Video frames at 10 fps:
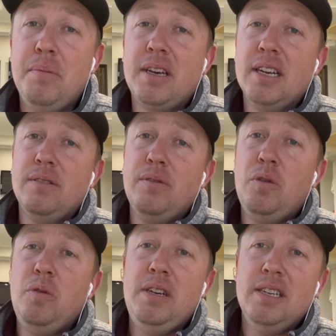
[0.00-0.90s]
but because of
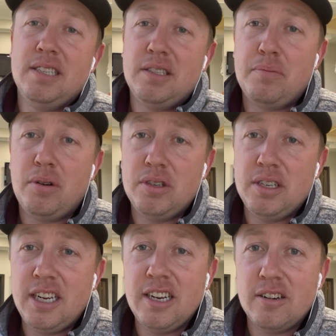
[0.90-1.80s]
who he is as a
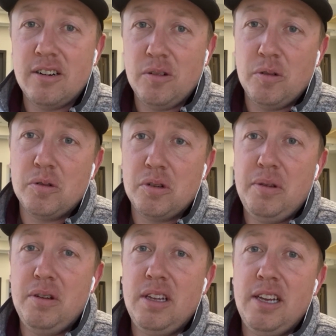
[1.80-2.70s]
person here in our local
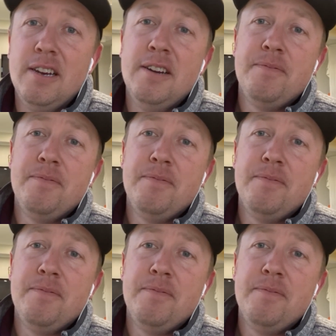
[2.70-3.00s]
community.